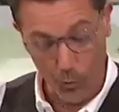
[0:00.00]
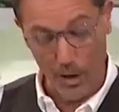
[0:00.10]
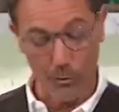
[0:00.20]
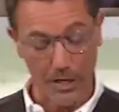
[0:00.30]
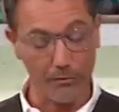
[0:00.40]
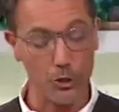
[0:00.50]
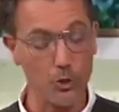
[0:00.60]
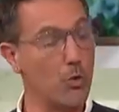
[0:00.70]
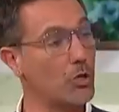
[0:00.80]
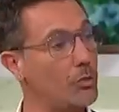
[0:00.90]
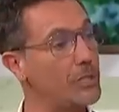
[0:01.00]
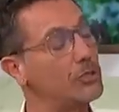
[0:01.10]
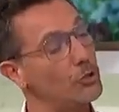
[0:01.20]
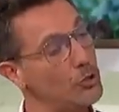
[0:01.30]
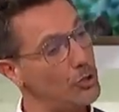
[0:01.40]
when, whenever you work with a
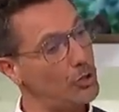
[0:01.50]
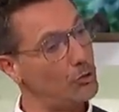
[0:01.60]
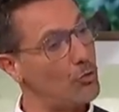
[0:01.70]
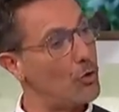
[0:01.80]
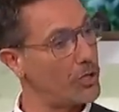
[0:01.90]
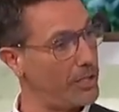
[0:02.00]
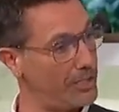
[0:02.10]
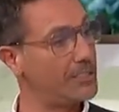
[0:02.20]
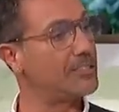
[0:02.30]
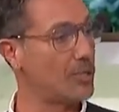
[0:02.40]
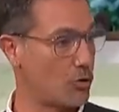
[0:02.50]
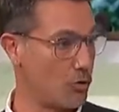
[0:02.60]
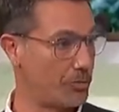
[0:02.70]
dough, you need to work it that is a room, room